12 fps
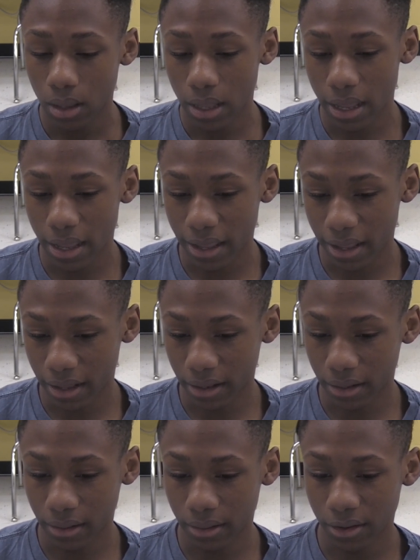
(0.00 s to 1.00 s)
and
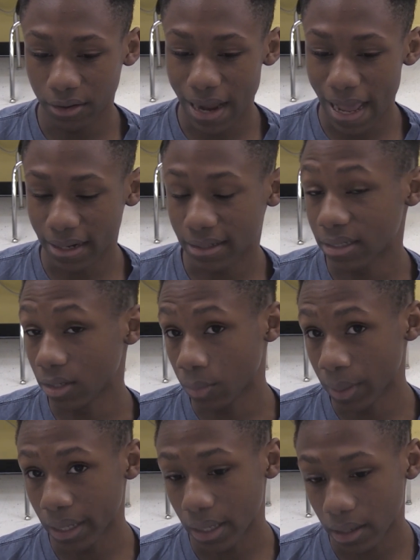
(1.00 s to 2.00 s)
their data is still
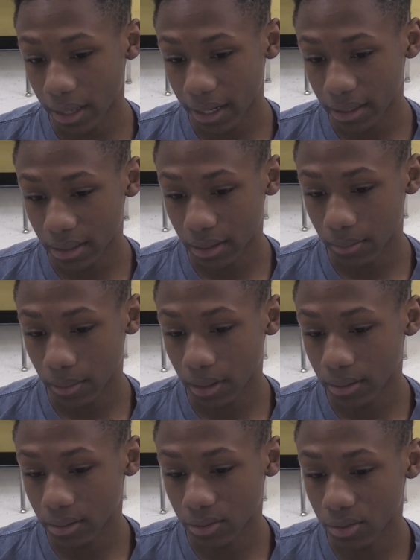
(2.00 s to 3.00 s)
being collected,
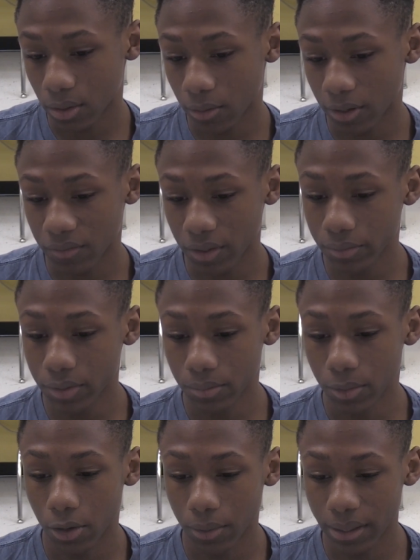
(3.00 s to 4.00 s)
because there's no way of YouTube
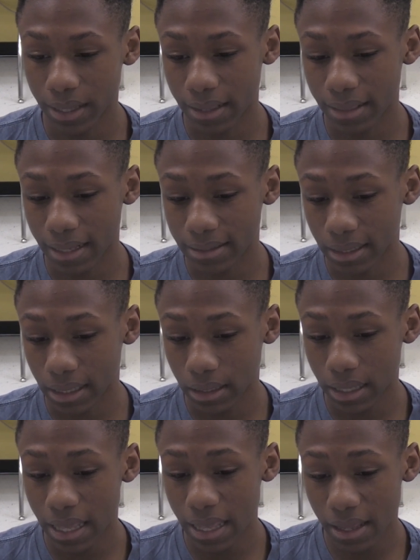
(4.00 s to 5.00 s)
knowing that that's
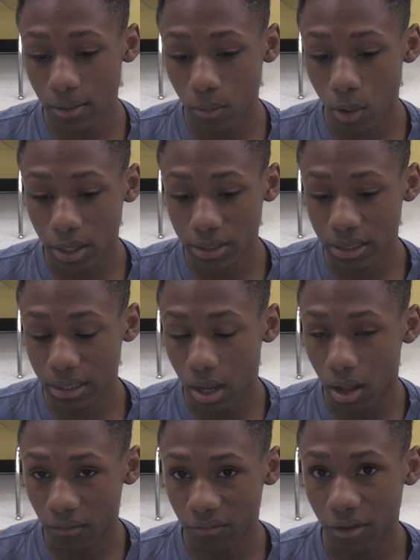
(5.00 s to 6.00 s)
a kid watching
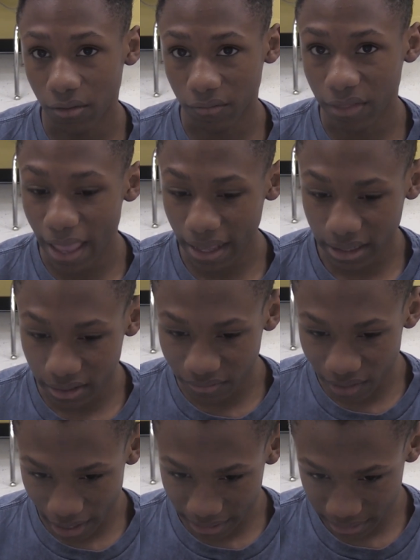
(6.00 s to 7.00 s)
off of that
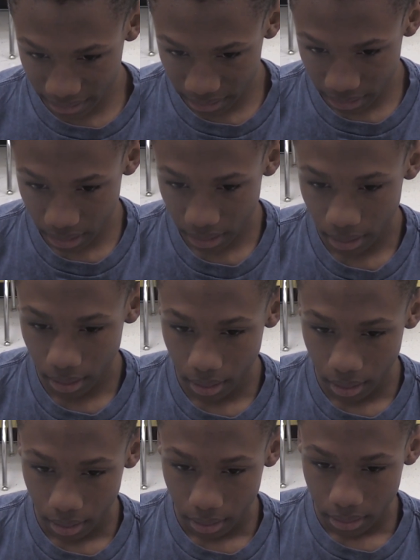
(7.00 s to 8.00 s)
device.
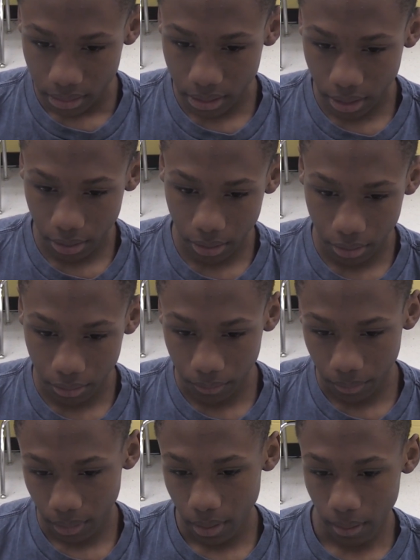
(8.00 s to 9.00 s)
So,
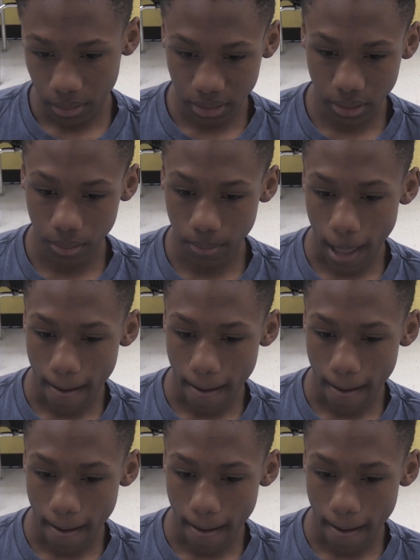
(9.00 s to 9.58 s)
some